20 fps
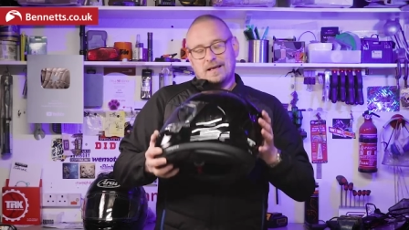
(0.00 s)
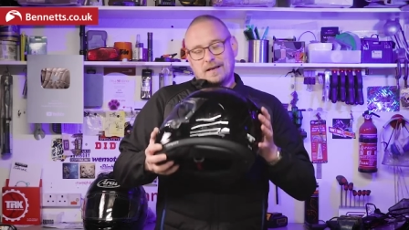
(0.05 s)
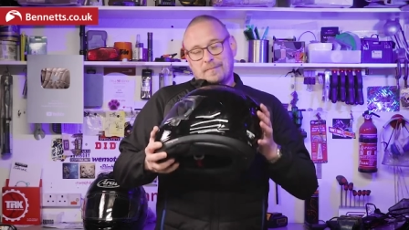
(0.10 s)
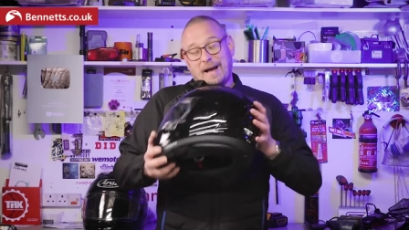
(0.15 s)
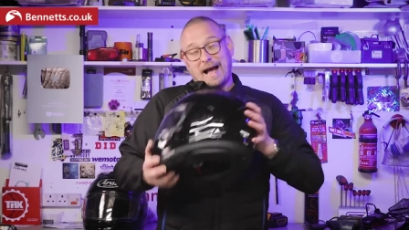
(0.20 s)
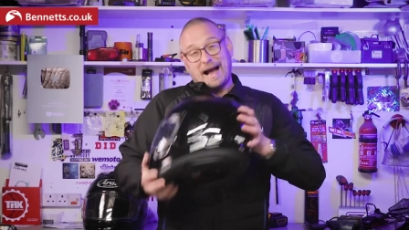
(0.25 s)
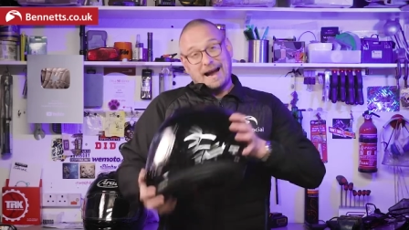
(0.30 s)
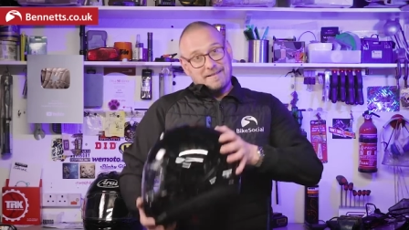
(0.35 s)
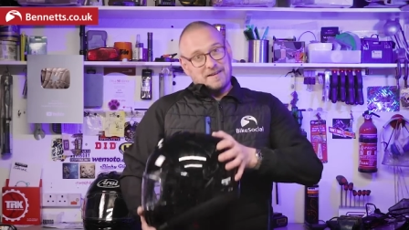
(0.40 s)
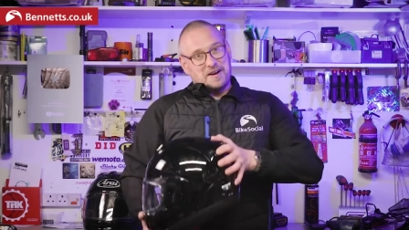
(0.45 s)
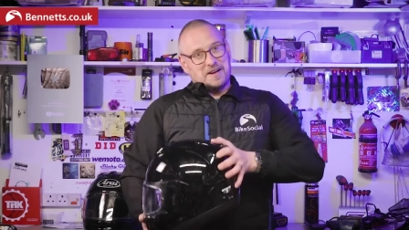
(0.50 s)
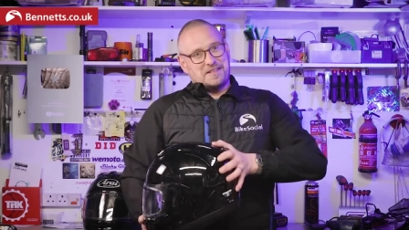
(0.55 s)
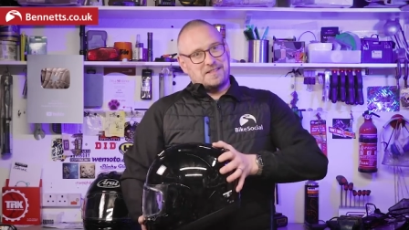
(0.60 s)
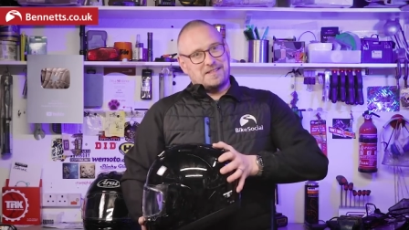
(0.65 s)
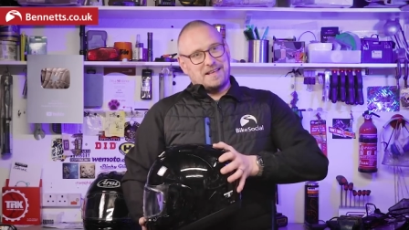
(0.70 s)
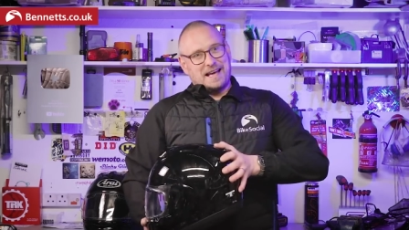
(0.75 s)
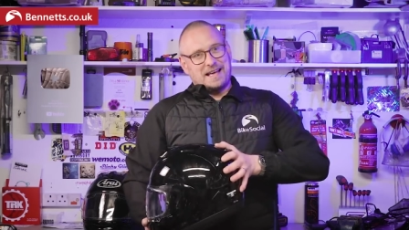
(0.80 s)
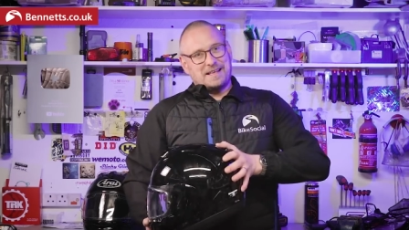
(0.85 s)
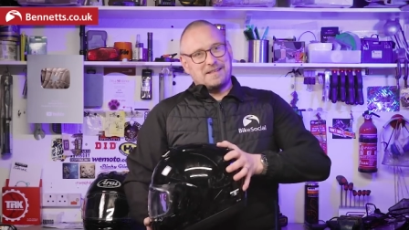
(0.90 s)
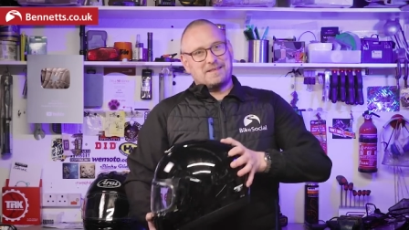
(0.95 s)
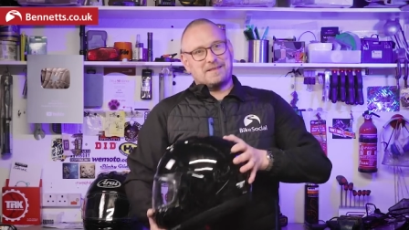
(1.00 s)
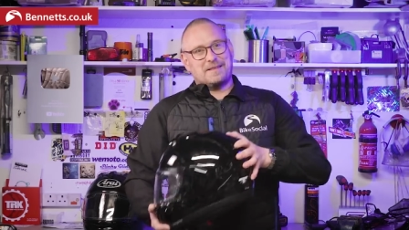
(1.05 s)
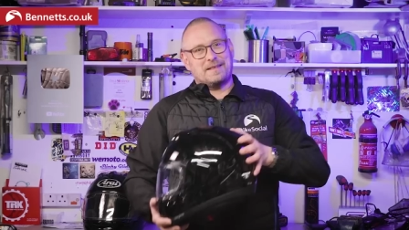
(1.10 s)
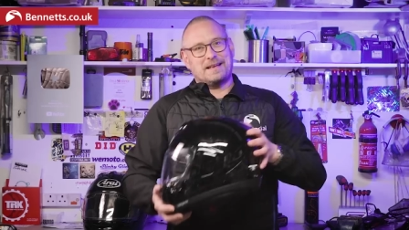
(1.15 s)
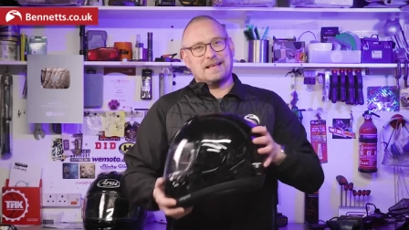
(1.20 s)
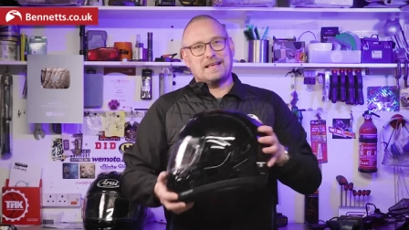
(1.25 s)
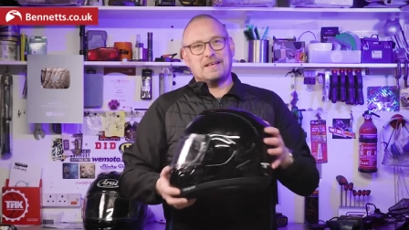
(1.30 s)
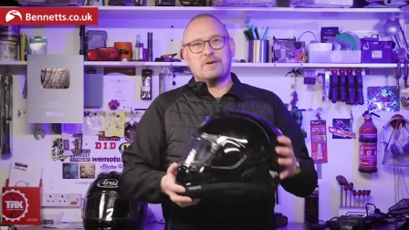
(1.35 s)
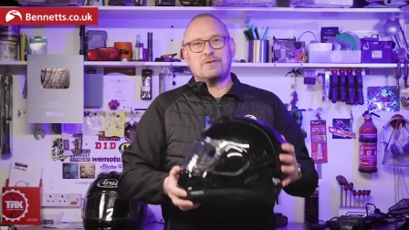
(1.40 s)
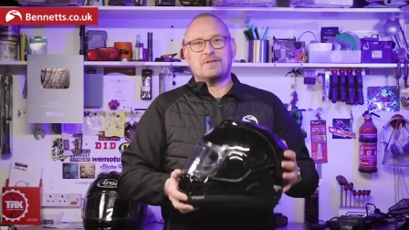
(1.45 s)
But Arai says
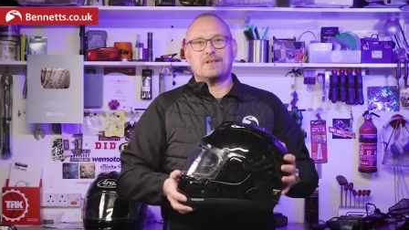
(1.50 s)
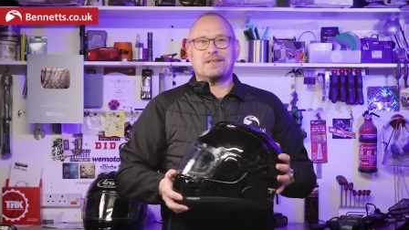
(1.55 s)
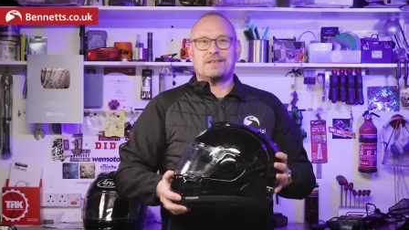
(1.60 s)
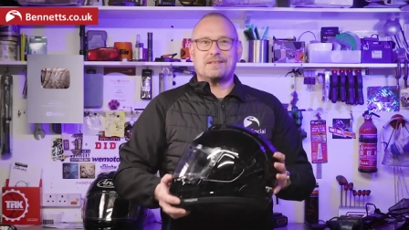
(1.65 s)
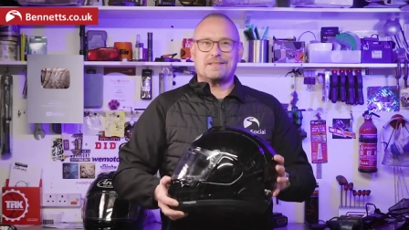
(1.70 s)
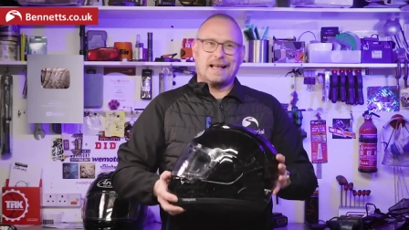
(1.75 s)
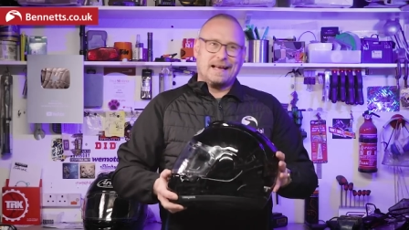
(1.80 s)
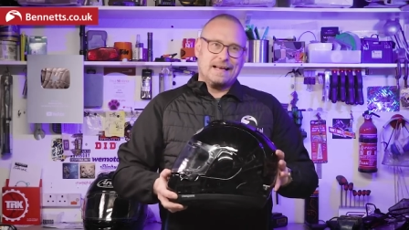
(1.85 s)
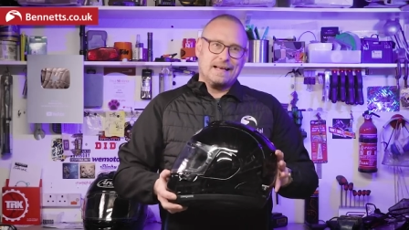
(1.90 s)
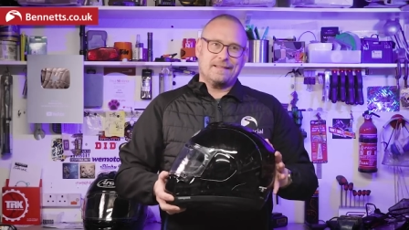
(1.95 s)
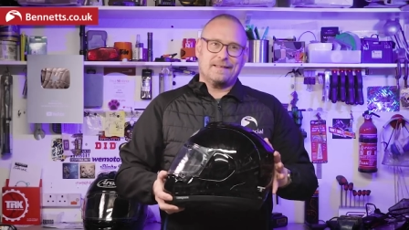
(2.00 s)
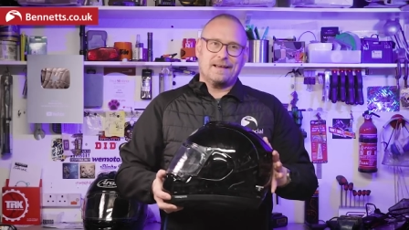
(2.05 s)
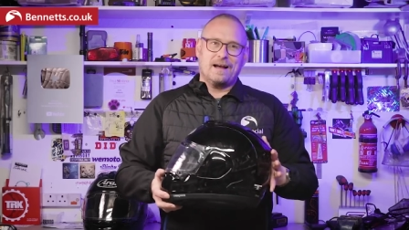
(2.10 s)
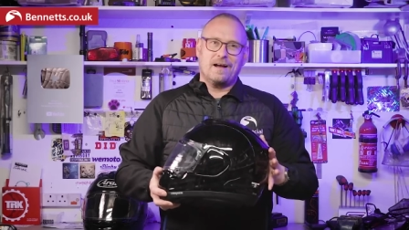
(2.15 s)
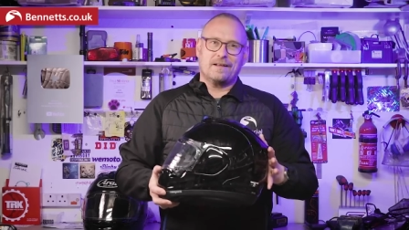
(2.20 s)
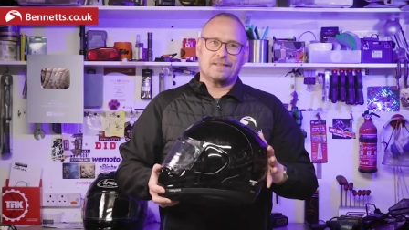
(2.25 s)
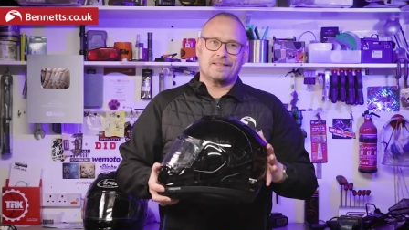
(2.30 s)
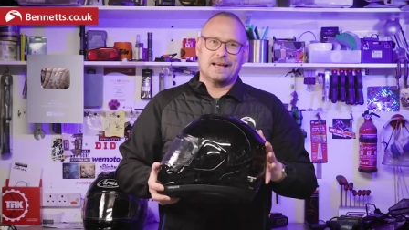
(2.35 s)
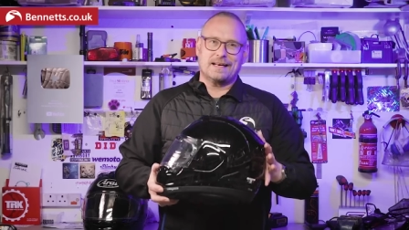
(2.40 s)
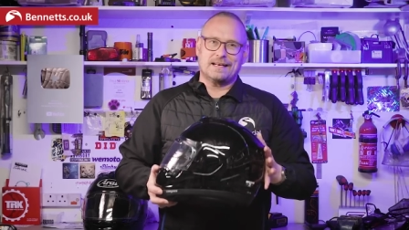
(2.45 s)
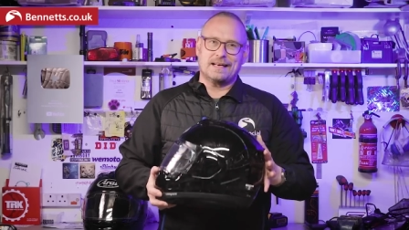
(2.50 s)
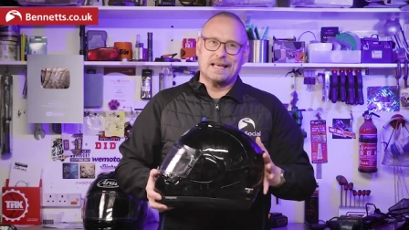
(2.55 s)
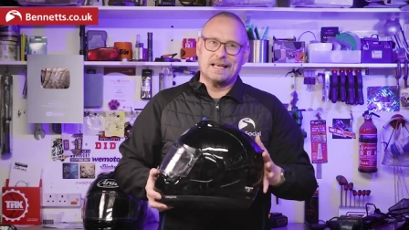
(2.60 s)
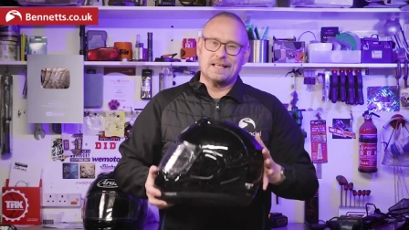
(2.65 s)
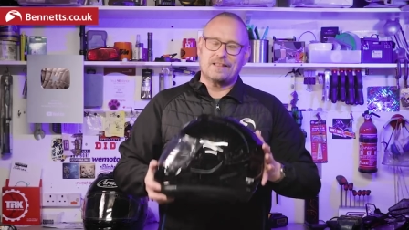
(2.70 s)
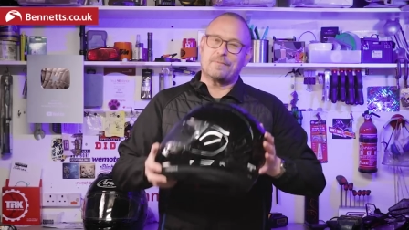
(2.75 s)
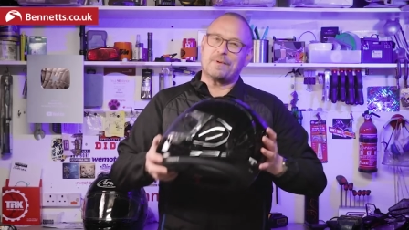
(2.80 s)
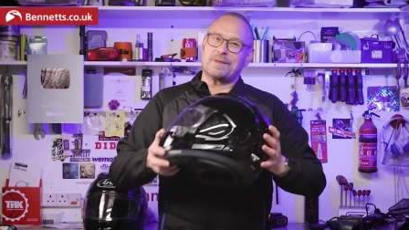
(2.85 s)
that it uses state-of-the-art techniques,